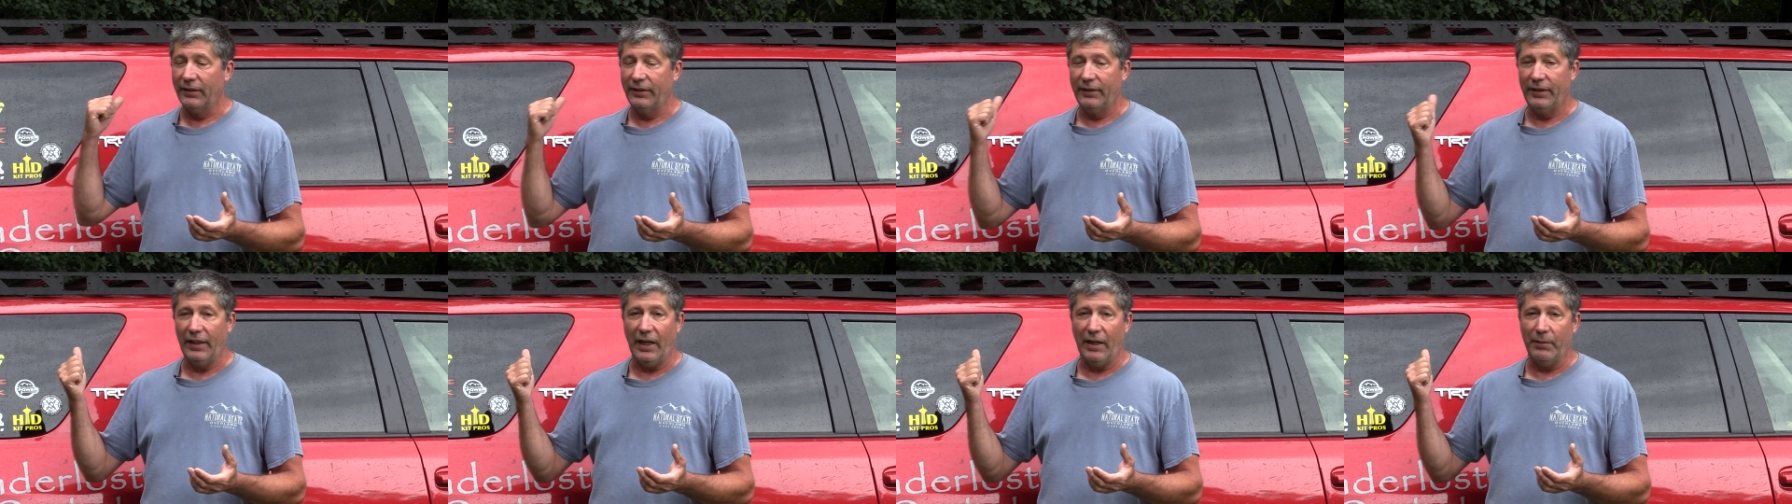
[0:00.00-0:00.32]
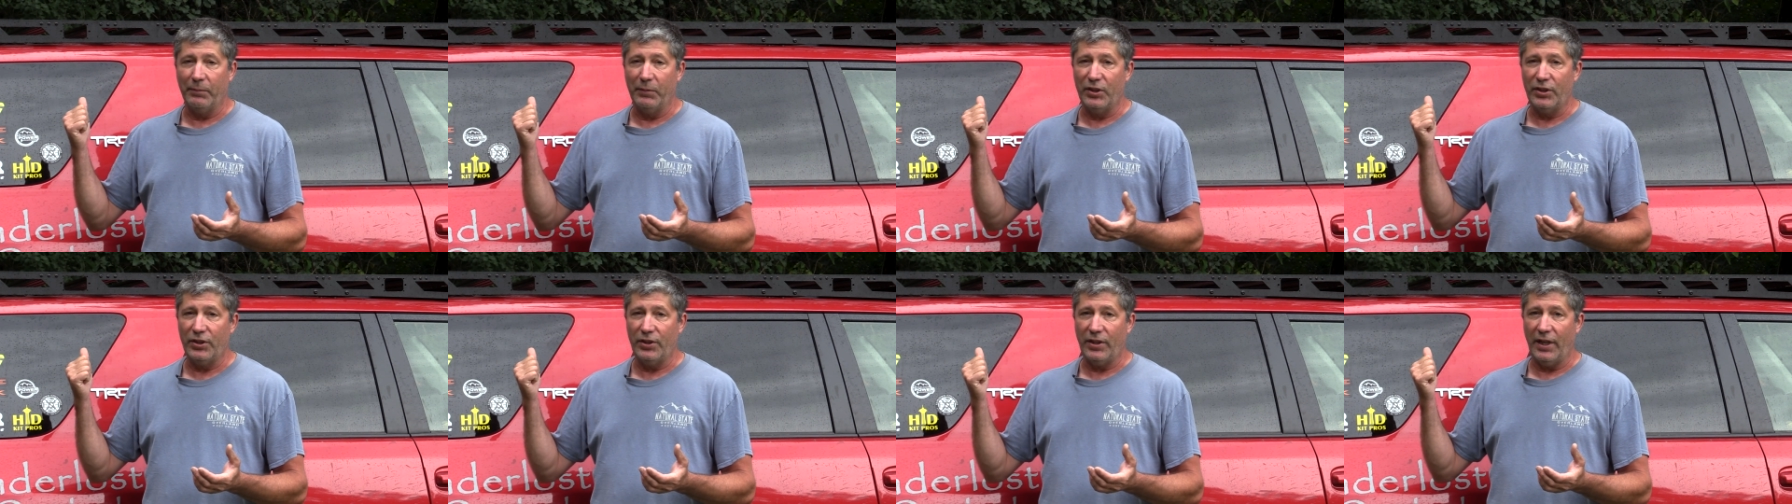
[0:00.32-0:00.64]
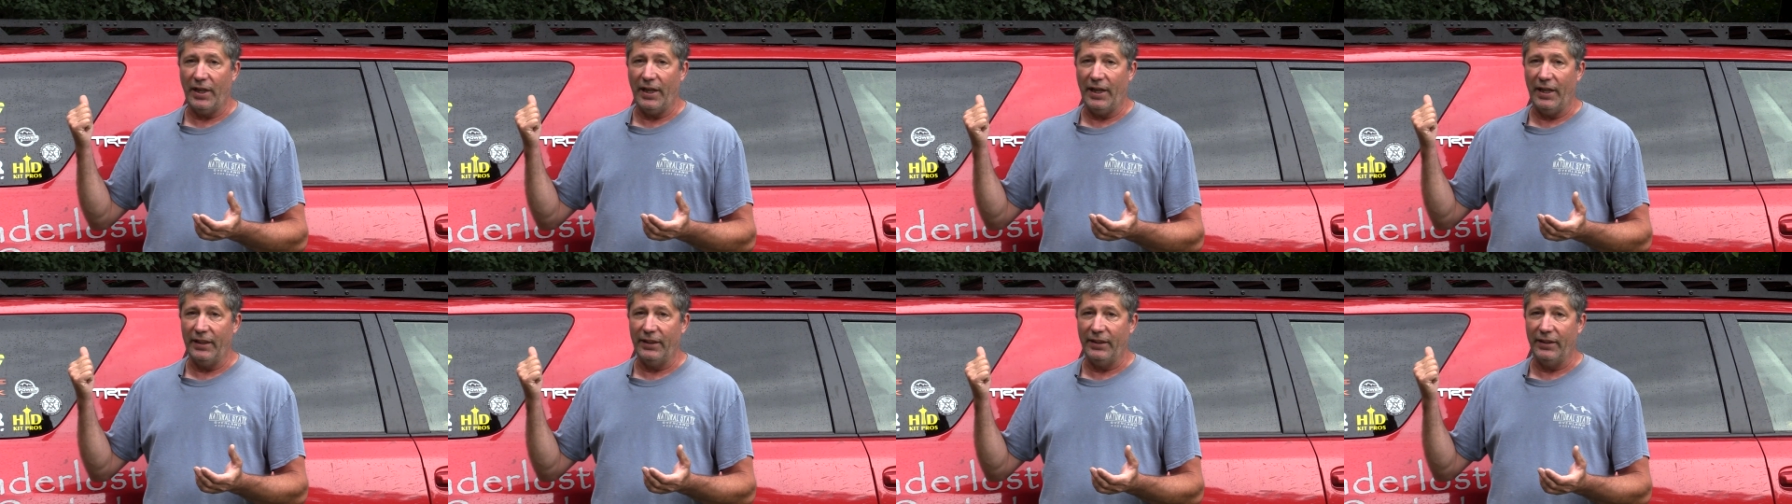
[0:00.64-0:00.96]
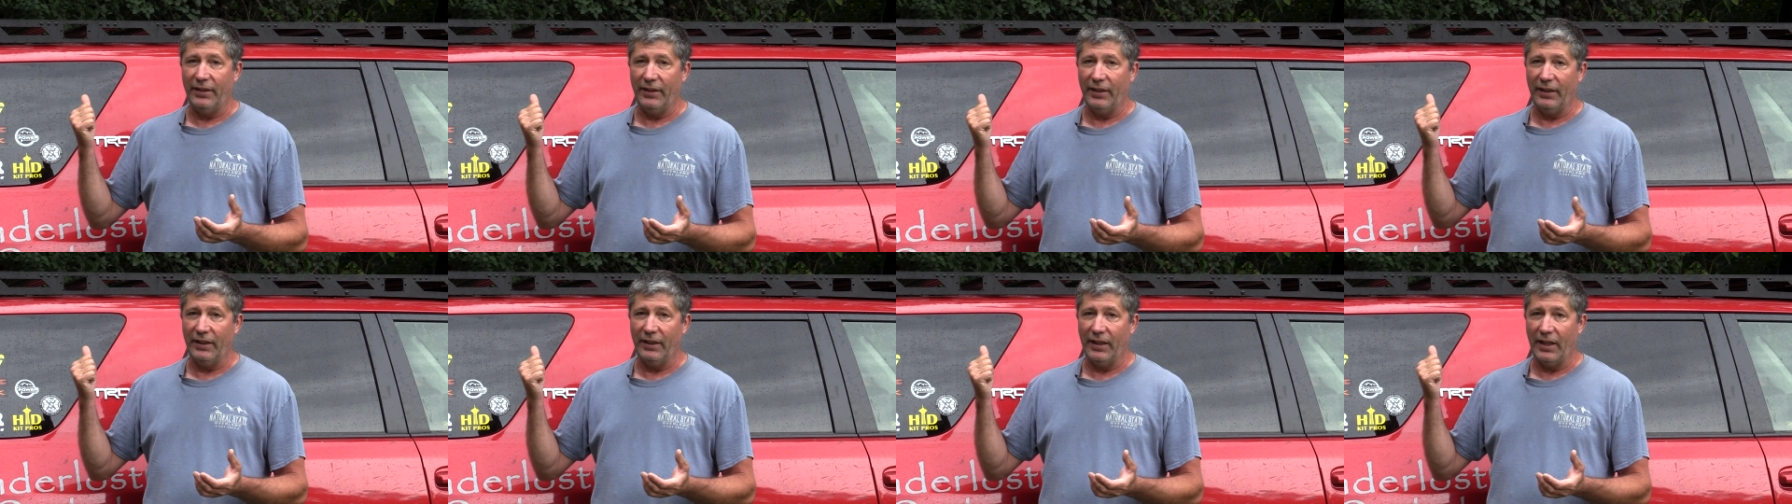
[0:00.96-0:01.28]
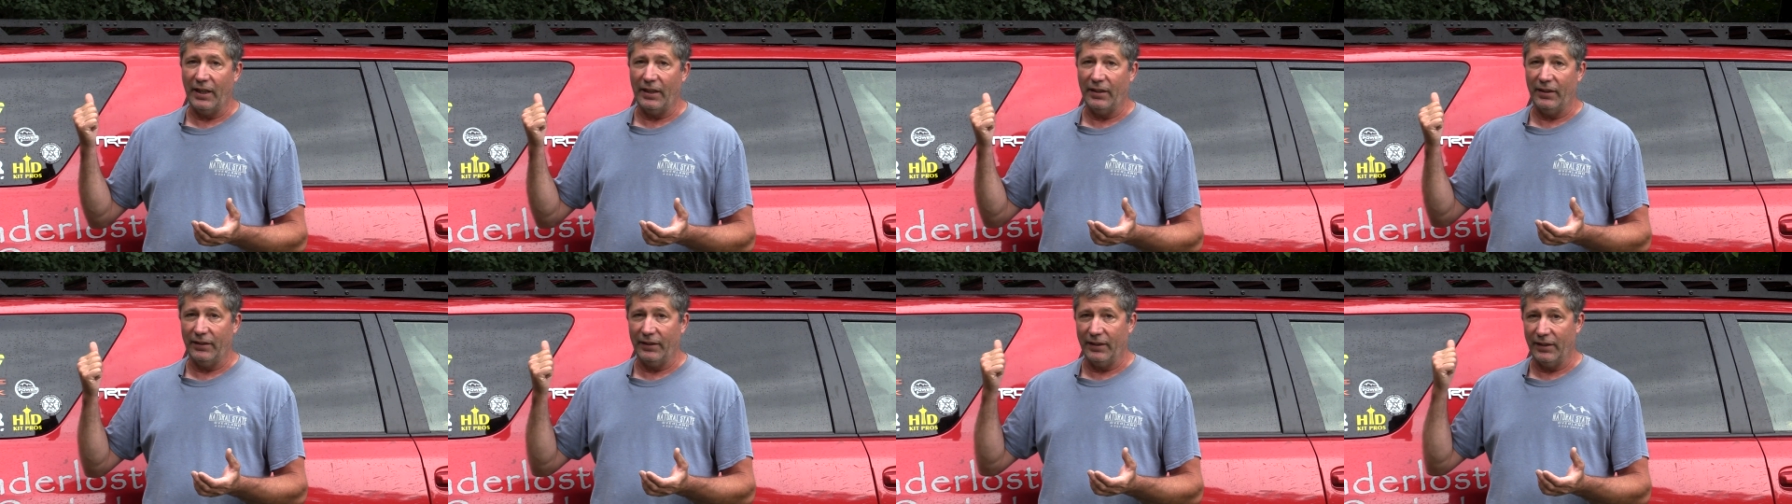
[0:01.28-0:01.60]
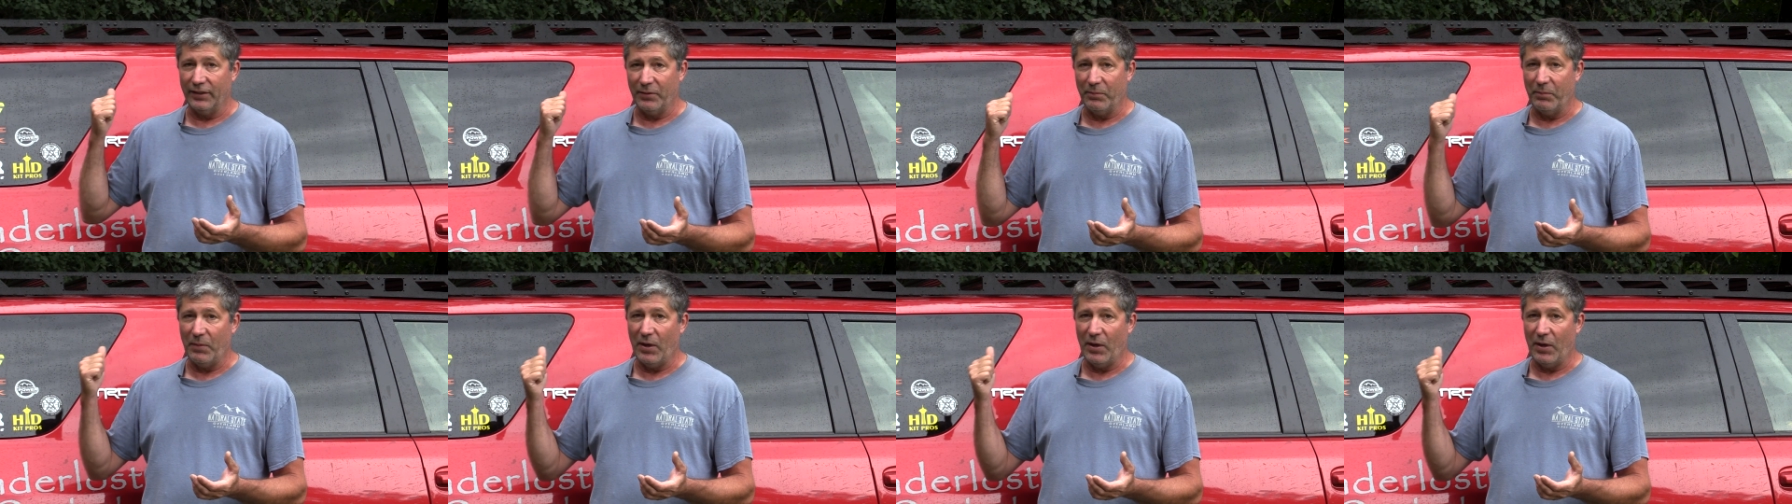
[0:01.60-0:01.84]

damage to anything that's